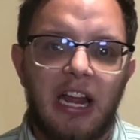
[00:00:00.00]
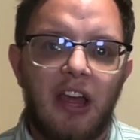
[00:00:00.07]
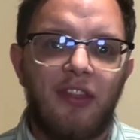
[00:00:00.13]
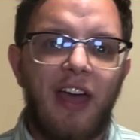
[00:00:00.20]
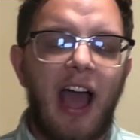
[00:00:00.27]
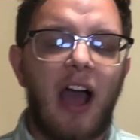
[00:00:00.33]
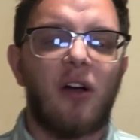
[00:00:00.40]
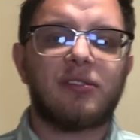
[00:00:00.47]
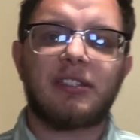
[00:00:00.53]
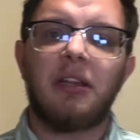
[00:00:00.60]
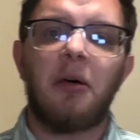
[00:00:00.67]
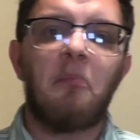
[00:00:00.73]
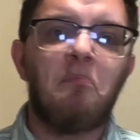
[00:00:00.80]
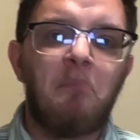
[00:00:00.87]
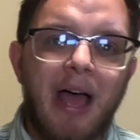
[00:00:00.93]
the house in the
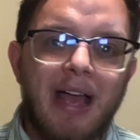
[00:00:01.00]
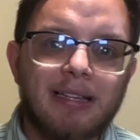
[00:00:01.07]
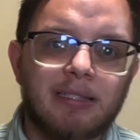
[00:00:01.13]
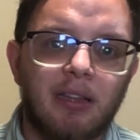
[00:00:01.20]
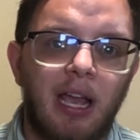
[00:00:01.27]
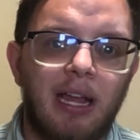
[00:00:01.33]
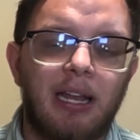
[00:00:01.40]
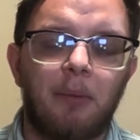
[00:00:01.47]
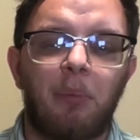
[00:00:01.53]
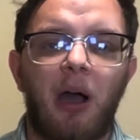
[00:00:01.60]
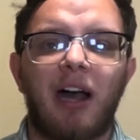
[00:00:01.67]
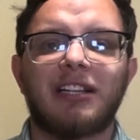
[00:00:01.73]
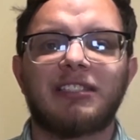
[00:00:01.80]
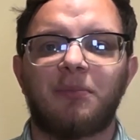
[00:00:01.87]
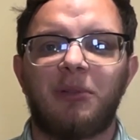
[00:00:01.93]
best light it
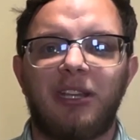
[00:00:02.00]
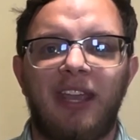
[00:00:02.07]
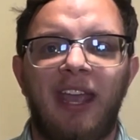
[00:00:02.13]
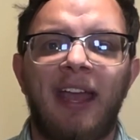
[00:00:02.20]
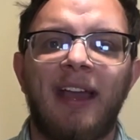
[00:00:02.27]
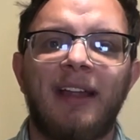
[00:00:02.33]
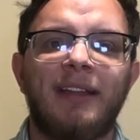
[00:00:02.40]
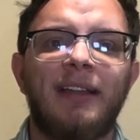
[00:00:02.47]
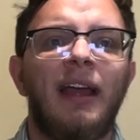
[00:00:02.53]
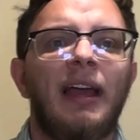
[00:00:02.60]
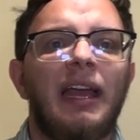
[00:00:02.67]
possibly can.